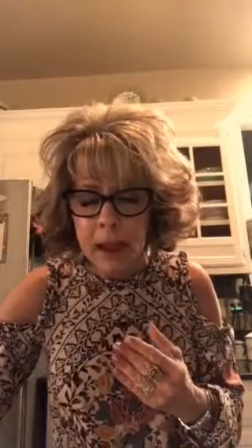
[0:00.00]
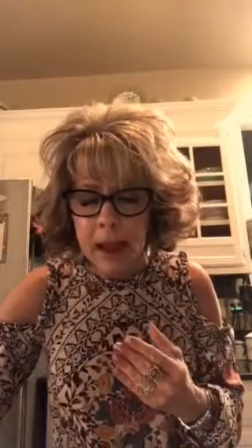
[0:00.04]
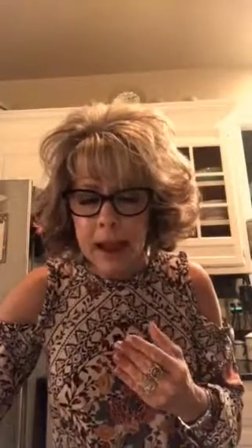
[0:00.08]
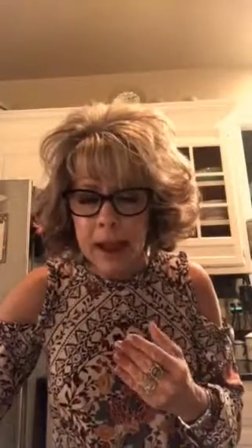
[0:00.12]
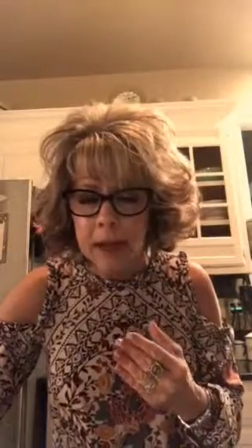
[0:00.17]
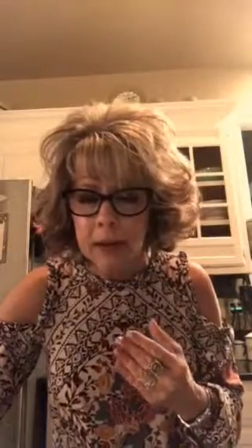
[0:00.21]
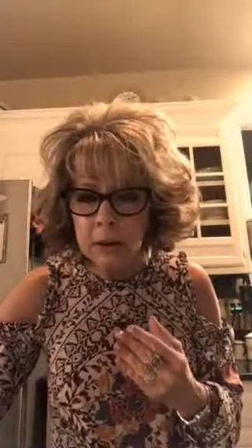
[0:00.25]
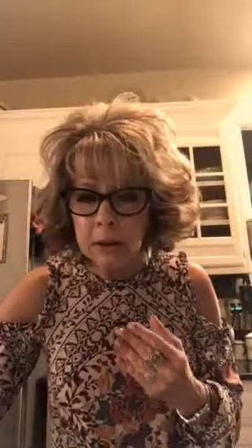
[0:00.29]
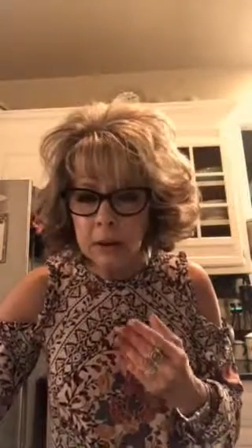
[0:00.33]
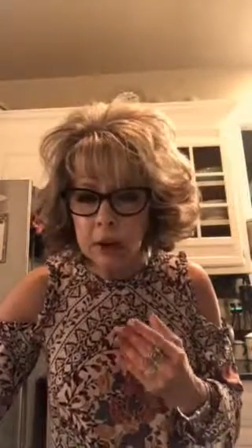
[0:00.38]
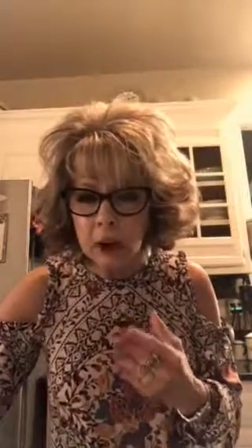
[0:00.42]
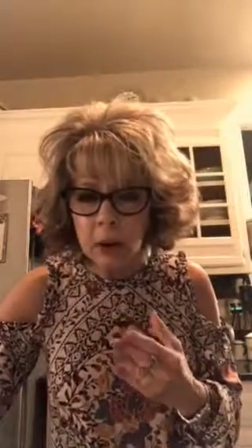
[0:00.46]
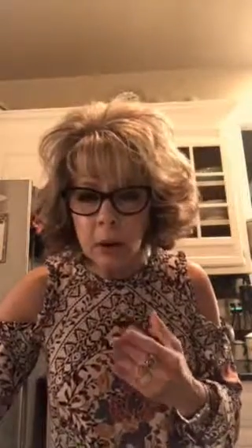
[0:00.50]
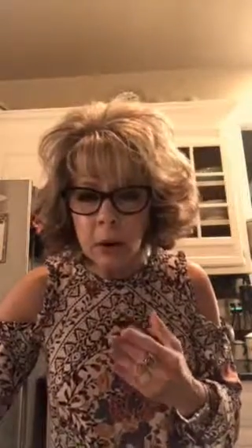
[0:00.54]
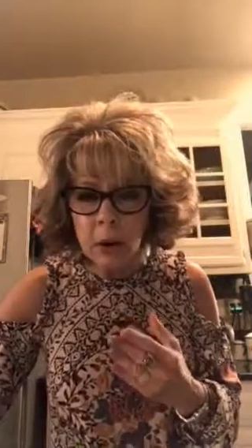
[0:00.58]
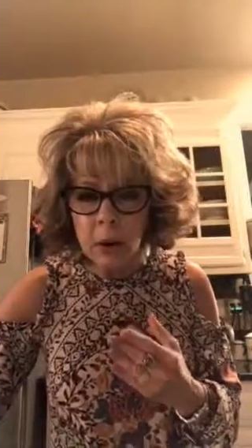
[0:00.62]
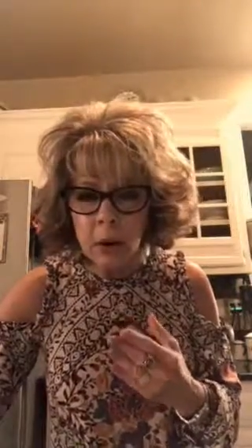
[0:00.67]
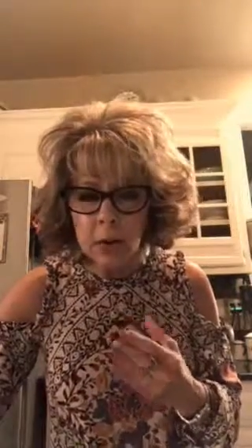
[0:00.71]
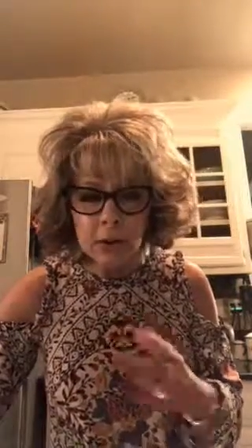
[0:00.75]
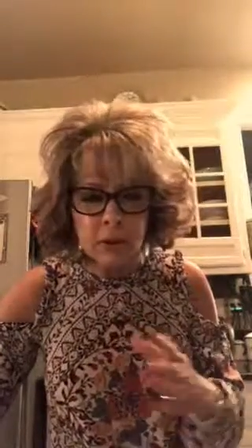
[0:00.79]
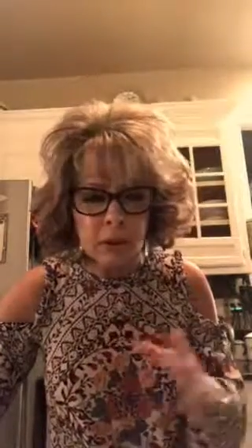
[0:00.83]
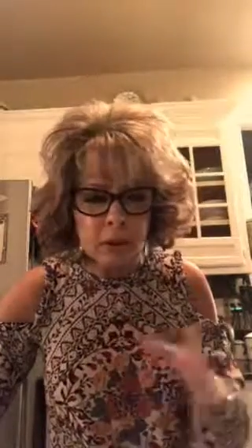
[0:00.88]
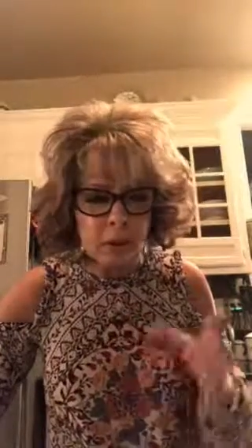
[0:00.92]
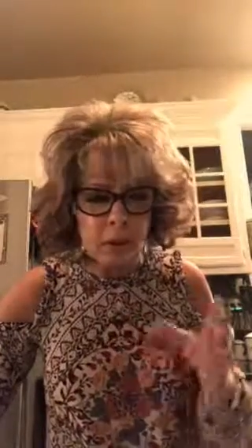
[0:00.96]
And you
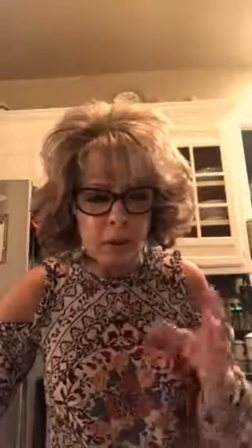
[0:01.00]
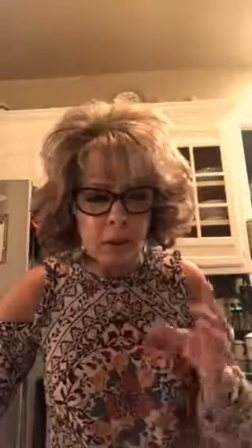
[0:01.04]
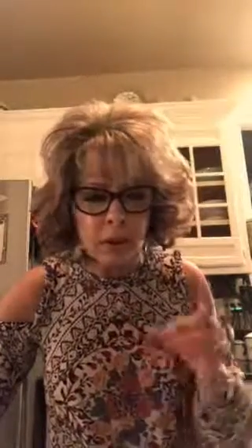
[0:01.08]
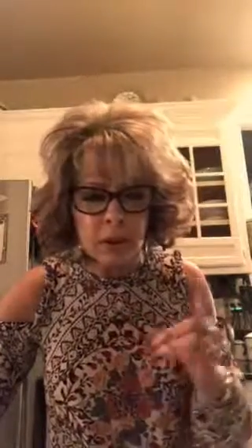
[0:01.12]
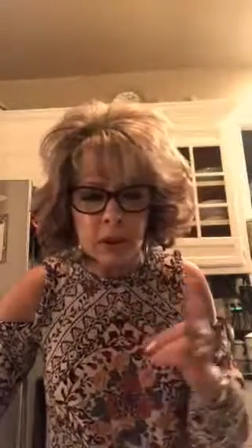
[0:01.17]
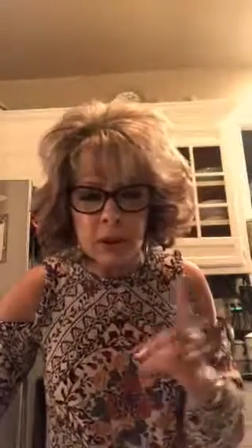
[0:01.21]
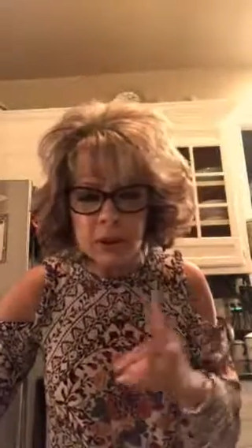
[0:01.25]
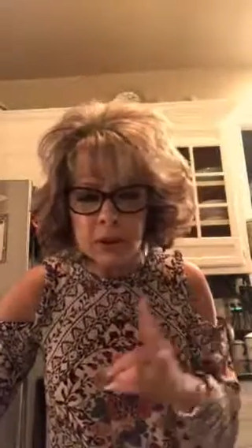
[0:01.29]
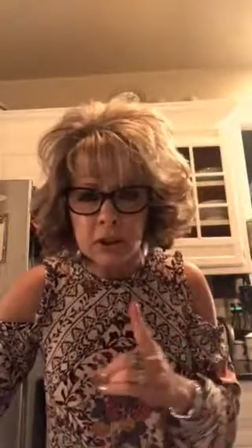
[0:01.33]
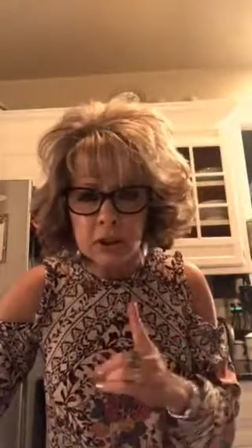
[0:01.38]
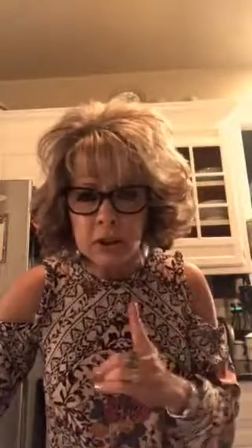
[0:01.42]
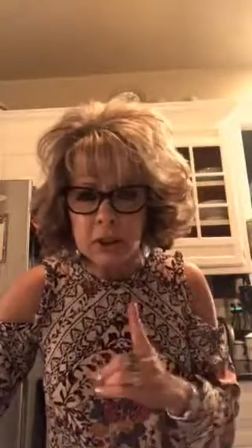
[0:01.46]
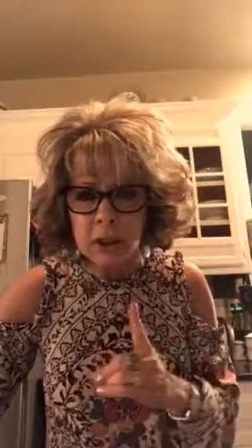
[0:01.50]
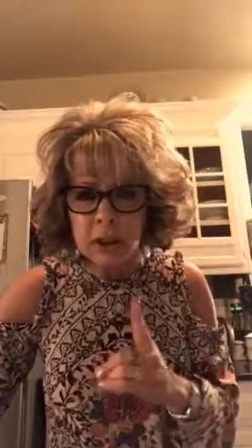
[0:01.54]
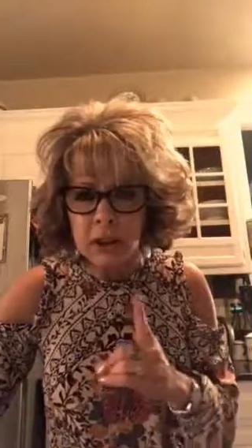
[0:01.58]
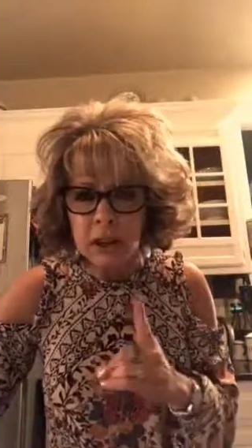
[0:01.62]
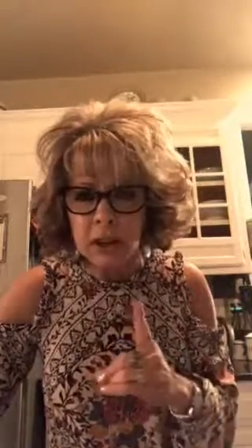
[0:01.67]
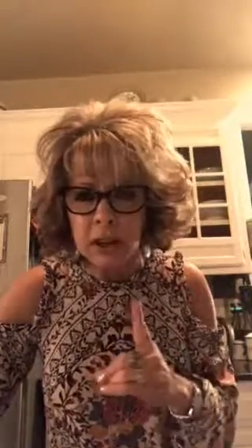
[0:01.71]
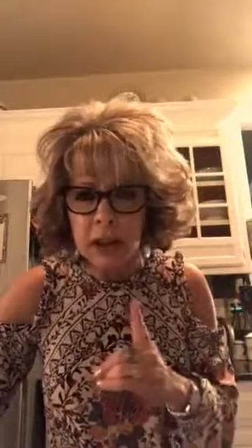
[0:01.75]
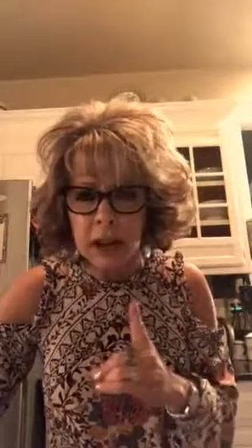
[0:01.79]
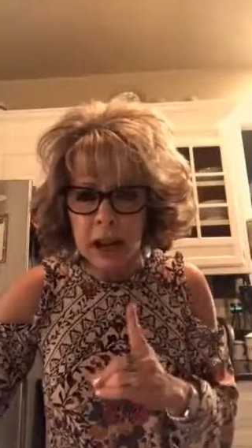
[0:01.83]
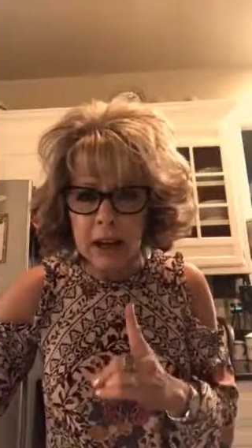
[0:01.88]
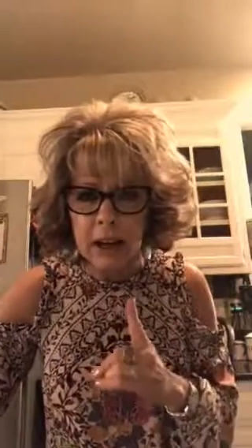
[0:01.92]
know, this is the thing